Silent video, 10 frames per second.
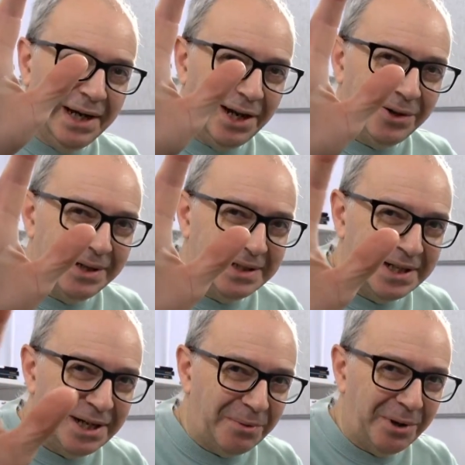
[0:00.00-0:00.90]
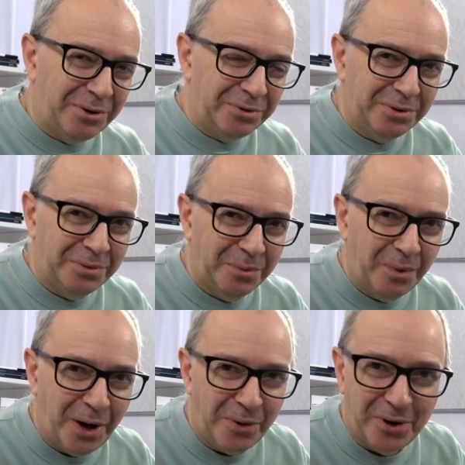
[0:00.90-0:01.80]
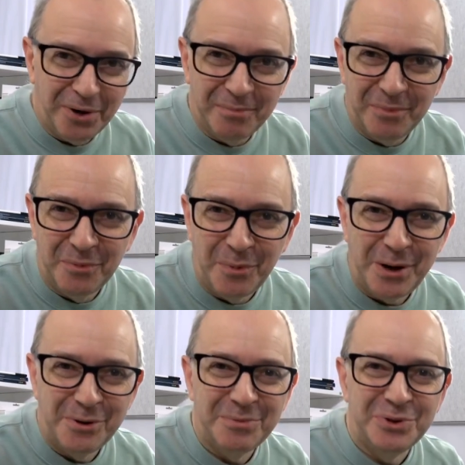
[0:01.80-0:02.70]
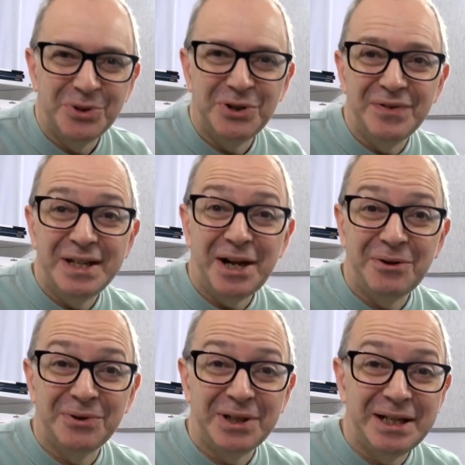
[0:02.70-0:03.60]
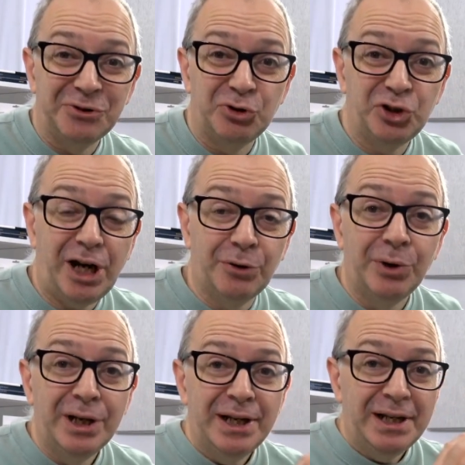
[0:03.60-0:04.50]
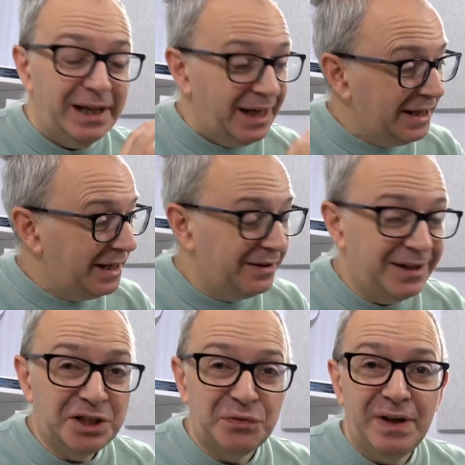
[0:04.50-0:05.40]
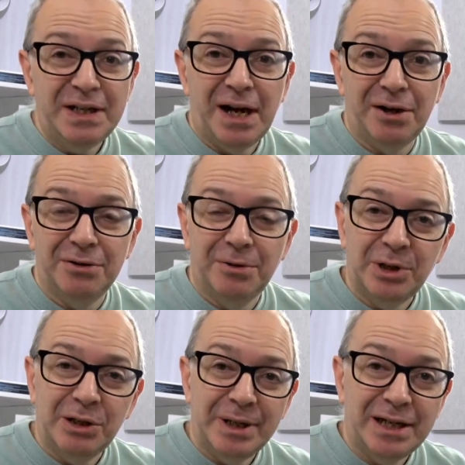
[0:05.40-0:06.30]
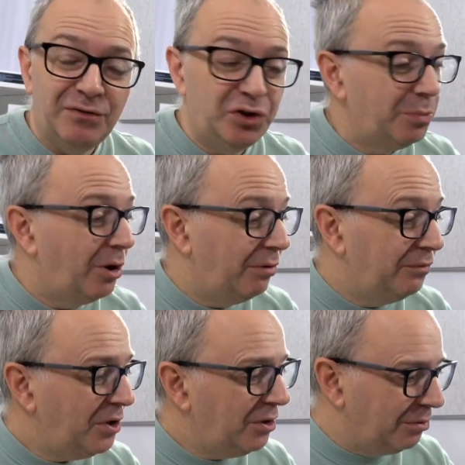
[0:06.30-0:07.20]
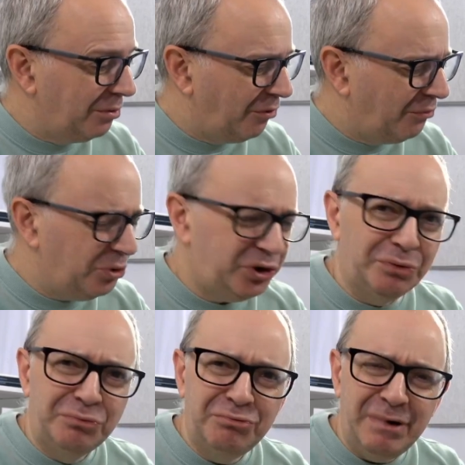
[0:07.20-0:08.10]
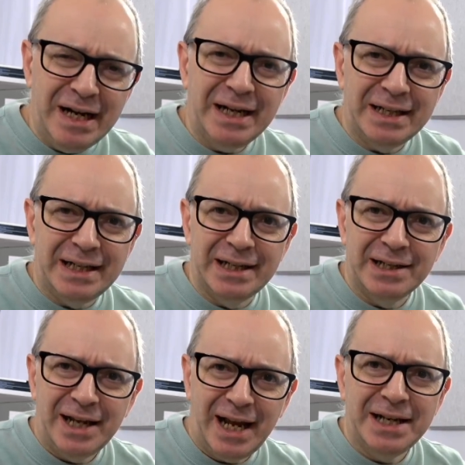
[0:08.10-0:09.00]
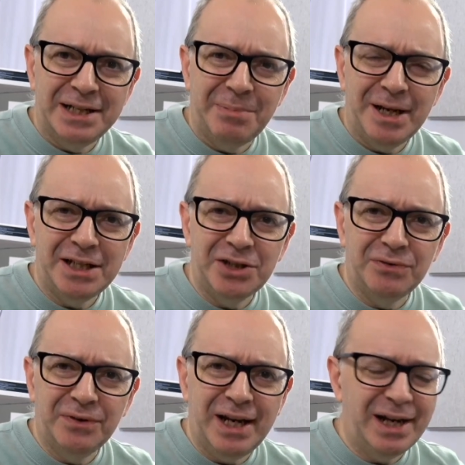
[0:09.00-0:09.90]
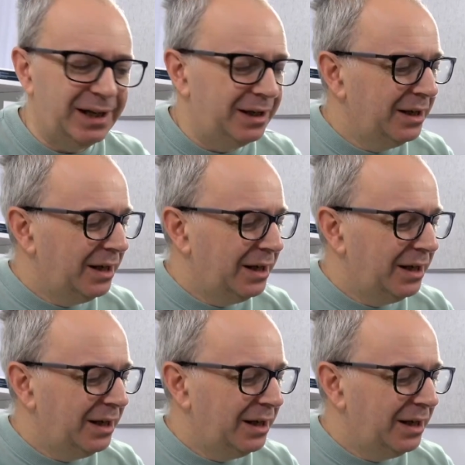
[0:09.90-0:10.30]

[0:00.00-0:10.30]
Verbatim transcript: Hello internet world, welcome welcome to a new video on the Geekanoids channel. In this video I'm going to be giving you my review of what's a really handy piece of kit.